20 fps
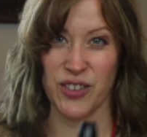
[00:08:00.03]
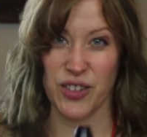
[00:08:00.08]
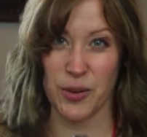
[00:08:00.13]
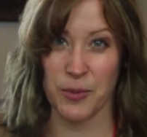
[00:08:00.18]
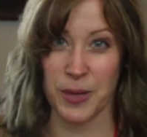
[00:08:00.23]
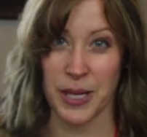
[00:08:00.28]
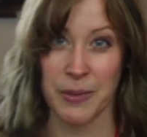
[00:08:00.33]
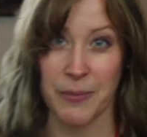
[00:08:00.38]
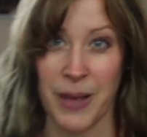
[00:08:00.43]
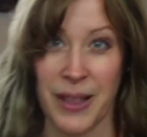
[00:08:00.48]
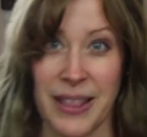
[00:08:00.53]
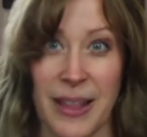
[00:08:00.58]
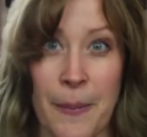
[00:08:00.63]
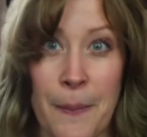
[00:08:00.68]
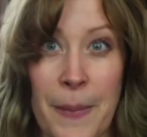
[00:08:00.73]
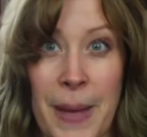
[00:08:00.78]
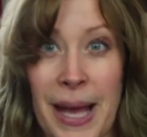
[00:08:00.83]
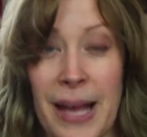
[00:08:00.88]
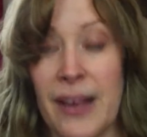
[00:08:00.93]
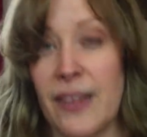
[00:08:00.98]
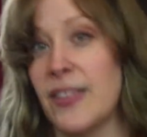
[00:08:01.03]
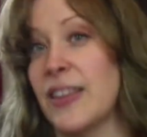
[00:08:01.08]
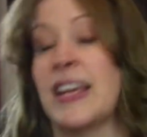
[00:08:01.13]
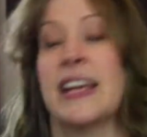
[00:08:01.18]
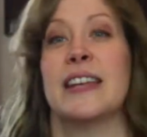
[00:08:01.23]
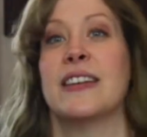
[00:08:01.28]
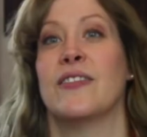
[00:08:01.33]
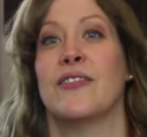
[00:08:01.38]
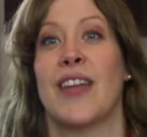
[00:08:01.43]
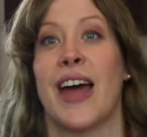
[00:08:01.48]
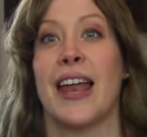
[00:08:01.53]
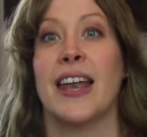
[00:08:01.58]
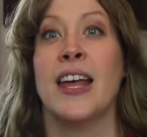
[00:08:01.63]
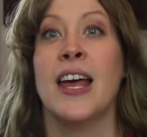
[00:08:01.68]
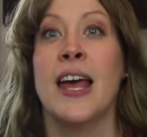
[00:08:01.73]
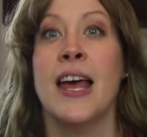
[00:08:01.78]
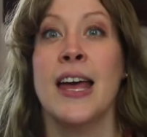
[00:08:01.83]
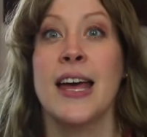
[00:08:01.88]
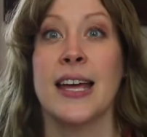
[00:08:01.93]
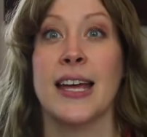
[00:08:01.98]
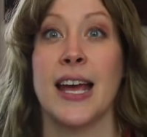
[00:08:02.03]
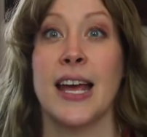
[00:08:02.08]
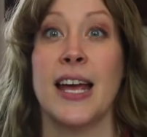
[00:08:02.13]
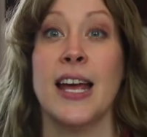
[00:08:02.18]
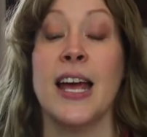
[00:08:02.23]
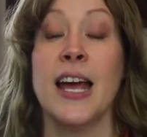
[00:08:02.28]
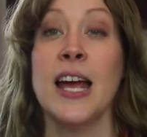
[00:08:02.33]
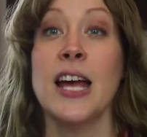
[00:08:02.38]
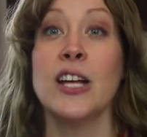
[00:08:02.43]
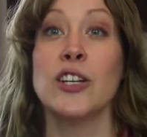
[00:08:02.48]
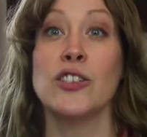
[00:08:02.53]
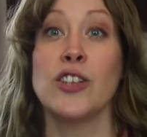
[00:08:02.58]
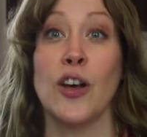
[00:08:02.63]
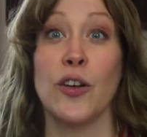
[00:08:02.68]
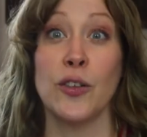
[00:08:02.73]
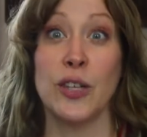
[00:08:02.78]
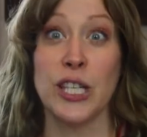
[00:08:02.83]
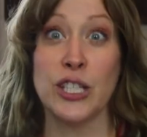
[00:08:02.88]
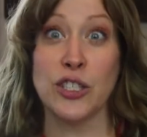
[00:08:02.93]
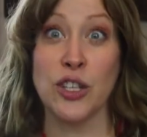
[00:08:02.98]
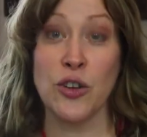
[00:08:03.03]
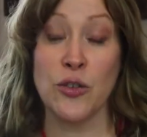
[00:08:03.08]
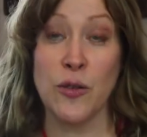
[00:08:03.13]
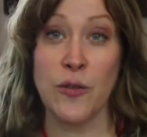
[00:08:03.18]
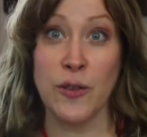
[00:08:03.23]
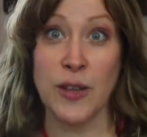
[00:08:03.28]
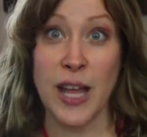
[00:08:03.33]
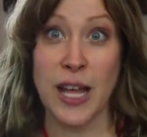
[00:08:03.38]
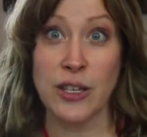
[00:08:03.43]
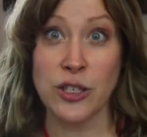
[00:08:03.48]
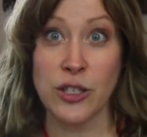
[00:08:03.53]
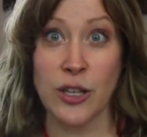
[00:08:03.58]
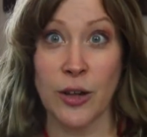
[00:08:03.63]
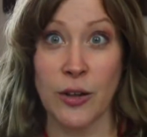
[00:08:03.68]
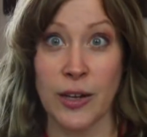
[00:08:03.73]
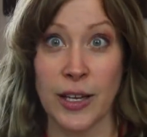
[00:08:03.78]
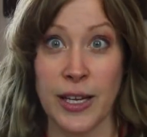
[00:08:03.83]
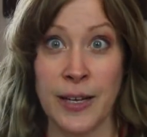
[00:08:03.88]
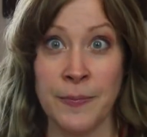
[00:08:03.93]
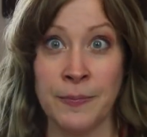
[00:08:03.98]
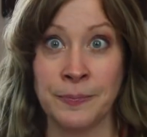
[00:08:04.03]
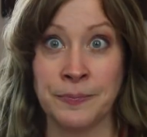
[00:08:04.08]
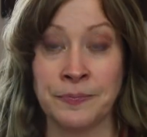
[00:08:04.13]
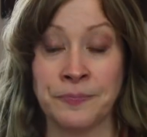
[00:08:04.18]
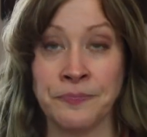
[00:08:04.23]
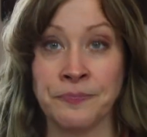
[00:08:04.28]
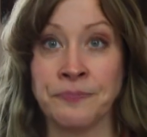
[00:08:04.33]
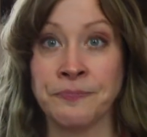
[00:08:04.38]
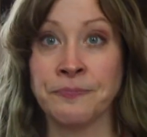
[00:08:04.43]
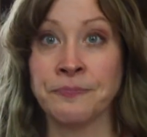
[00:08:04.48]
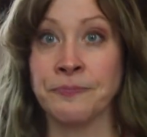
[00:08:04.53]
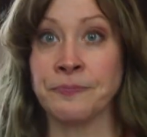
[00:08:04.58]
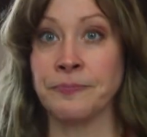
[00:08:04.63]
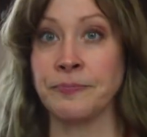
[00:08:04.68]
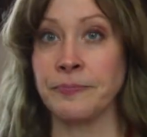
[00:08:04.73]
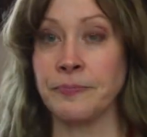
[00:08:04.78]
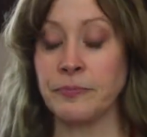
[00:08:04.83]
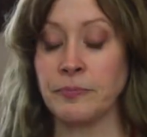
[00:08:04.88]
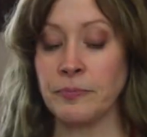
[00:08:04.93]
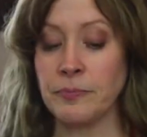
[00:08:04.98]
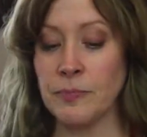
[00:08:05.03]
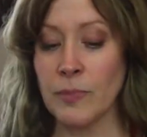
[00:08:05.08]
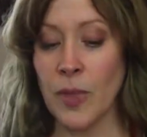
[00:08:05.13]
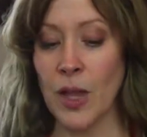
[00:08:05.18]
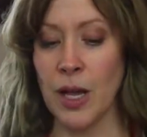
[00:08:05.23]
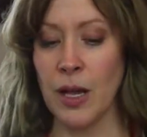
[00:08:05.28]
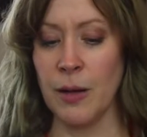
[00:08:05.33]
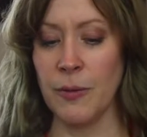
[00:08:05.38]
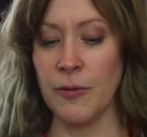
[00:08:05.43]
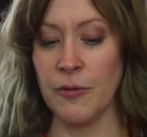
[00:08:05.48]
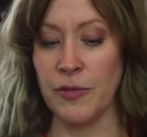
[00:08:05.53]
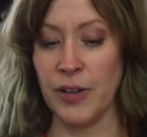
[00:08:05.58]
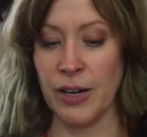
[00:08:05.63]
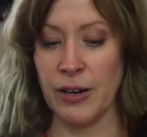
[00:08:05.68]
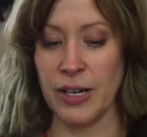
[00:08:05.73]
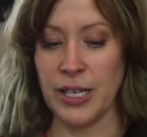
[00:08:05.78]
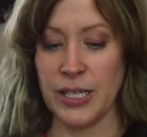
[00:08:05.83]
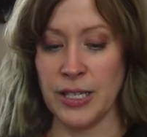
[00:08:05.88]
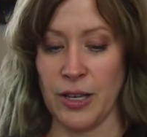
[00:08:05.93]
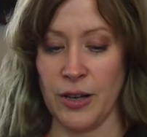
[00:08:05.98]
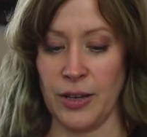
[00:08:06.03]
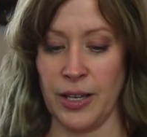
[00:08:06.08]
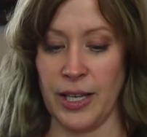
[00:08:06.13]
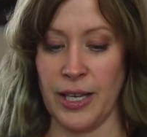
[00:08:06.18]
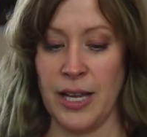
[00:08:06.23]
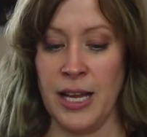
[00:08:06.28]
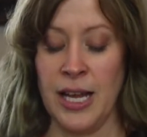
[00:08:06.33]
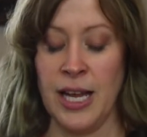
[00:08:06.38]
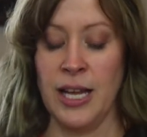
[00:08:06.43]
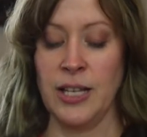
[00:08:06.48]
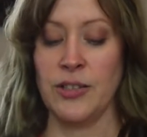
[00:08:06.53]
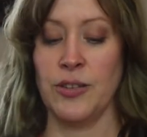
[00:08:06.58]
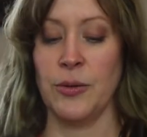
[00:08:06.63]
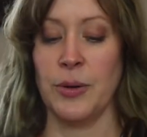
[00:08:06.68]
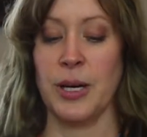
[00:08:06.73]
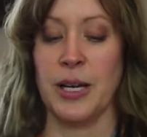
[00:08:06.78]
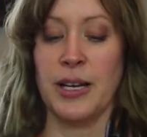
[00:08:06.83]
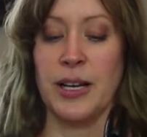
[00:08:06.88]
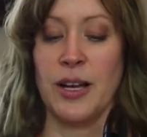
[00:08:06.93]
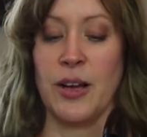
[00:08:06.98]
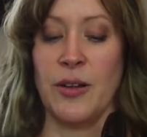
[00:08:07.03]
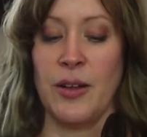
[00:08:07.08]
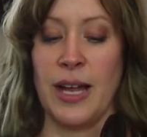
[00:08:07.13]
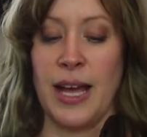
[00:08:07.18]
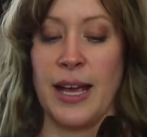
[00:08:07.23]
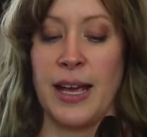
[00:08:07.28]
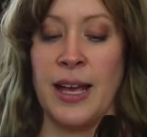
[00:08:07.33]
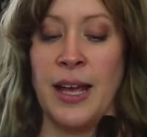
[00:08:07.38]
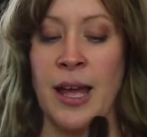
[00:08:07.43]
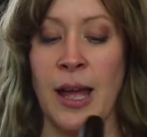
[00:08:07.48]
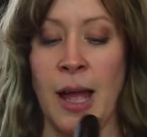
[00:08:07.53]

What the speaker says: trouble getting my thumb back at the end of that. Okay, so let's go over that slowly. Very slowly. So we're gonna go like,